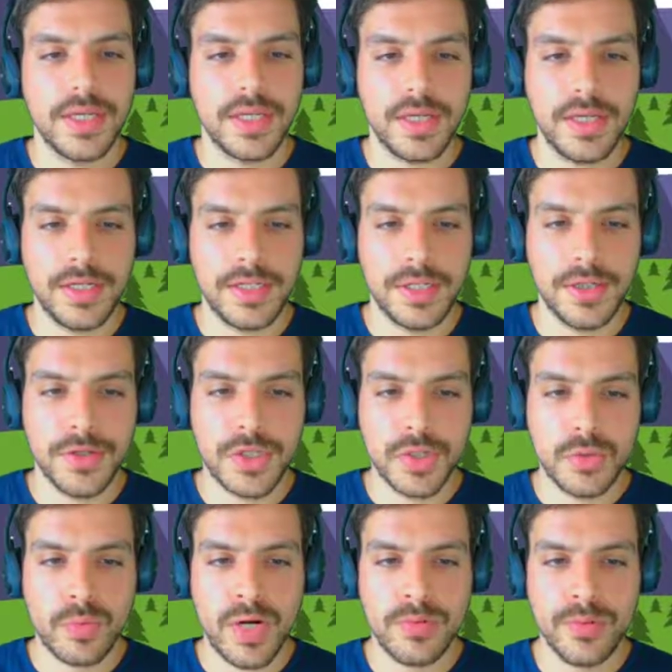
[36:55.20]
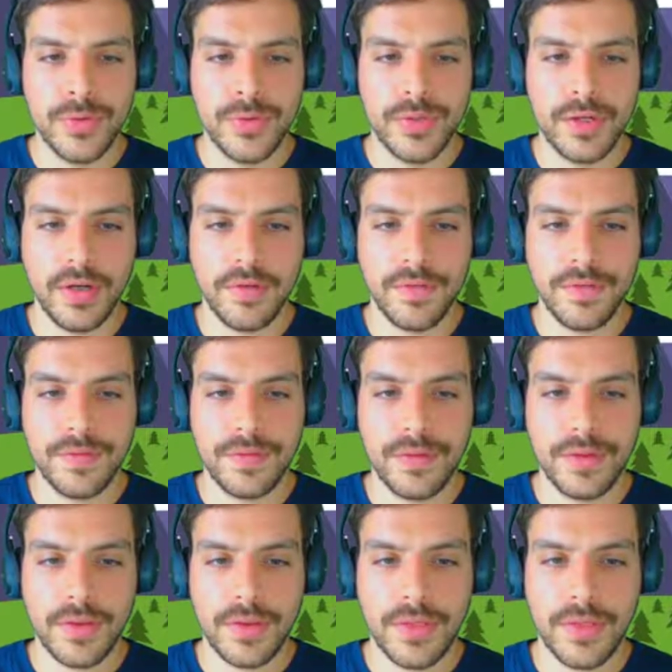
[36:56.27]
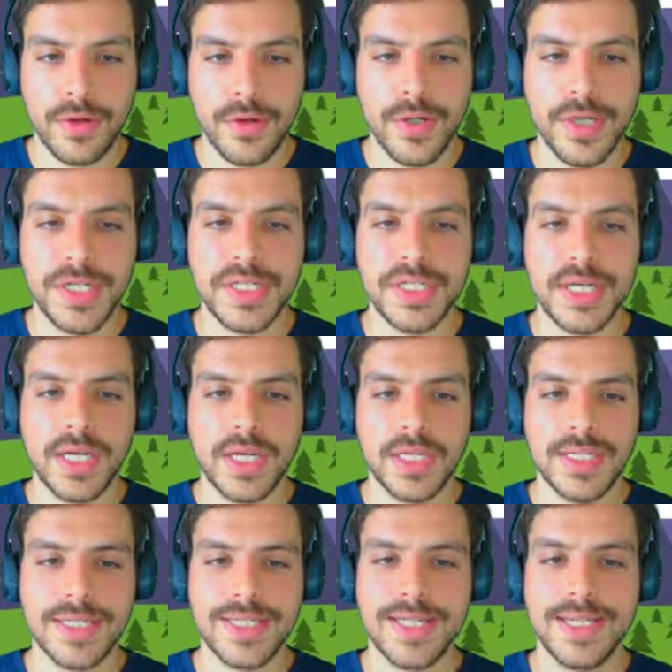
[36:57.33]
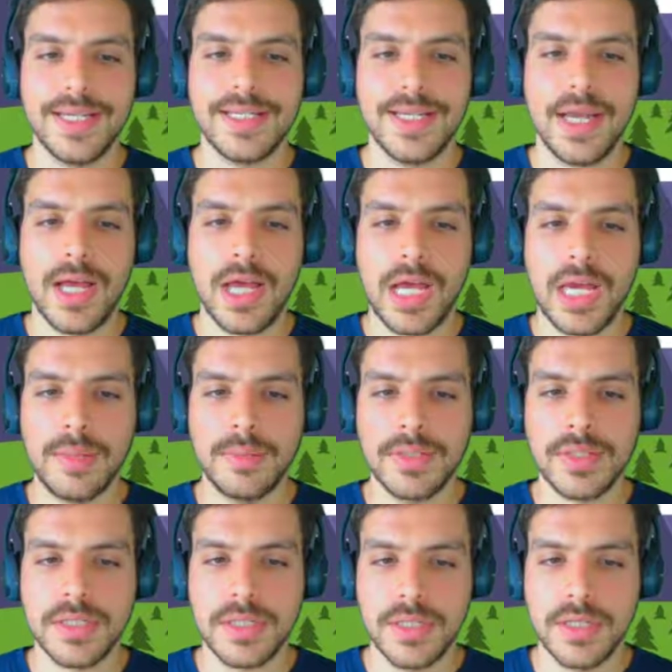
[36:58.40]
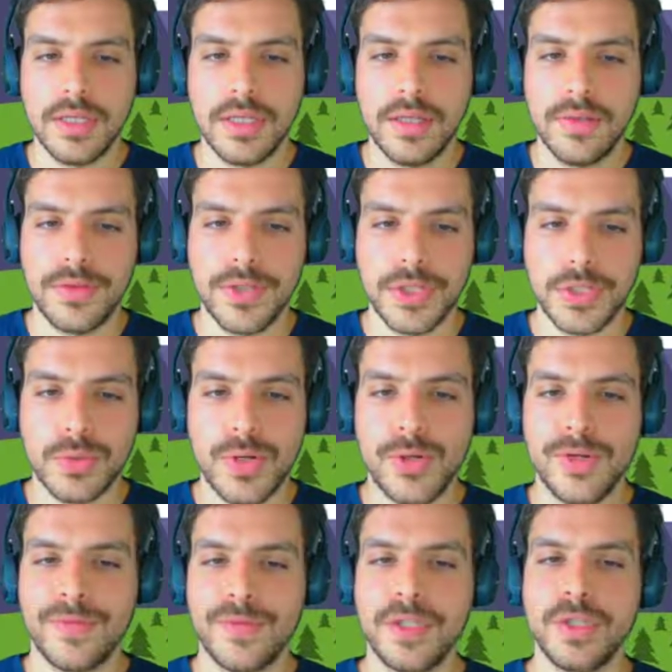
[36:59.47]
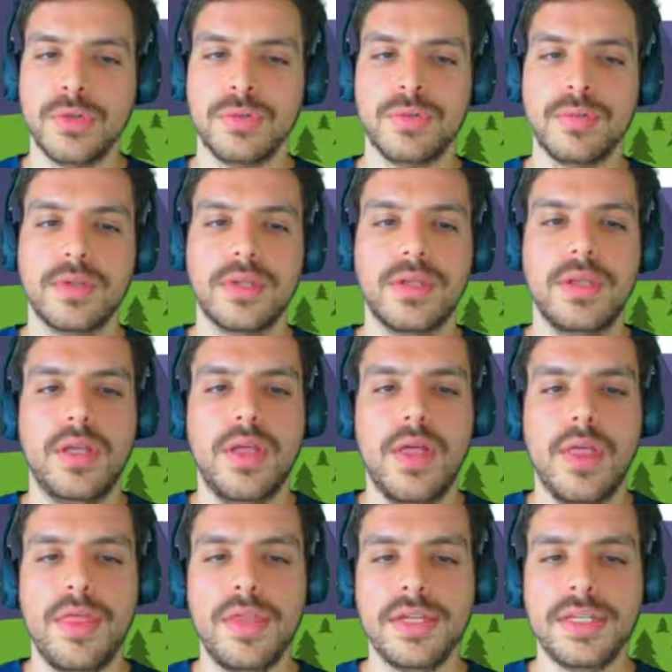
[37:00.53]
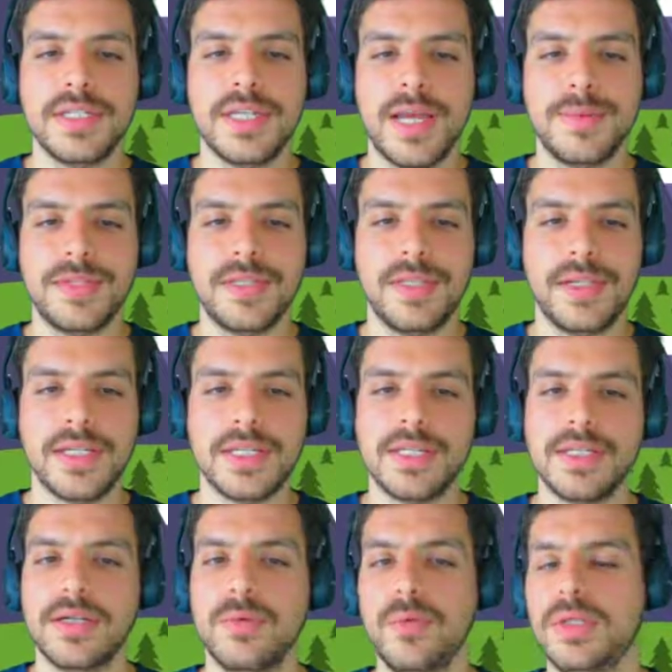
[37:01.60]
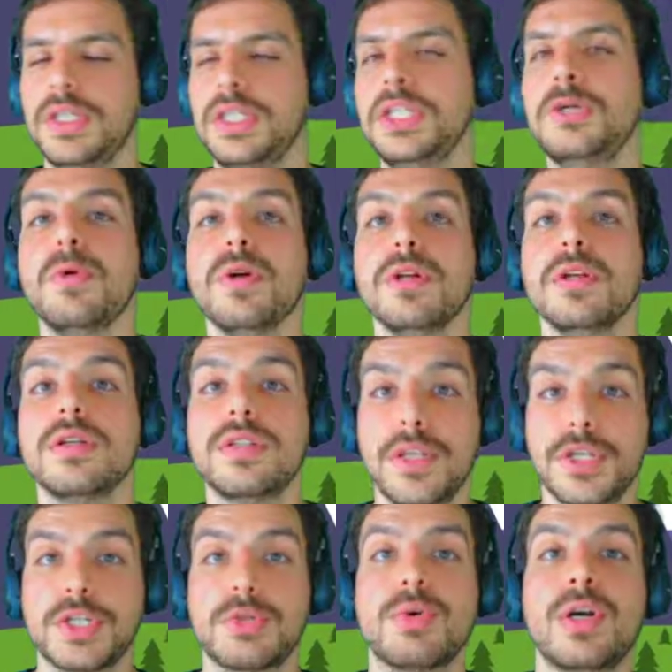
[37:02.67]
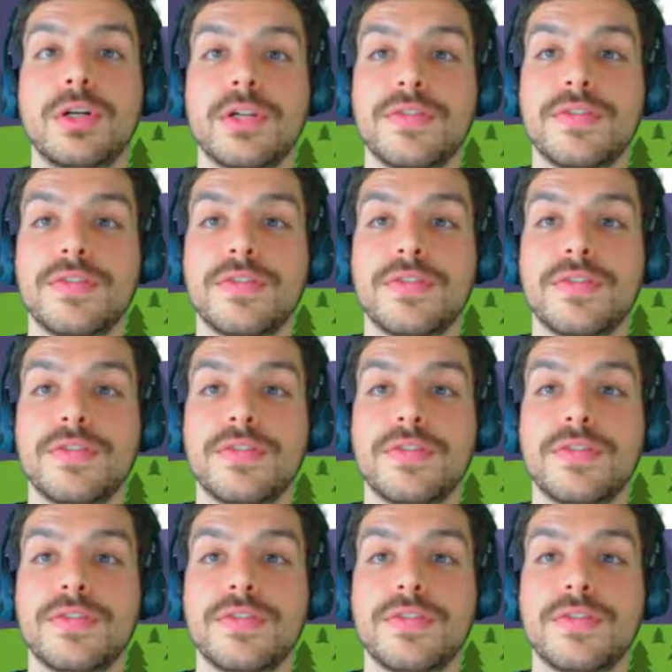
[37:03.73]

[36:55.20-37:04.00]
into the square root of 36 times the square root of 2. This times this will equal to the square root of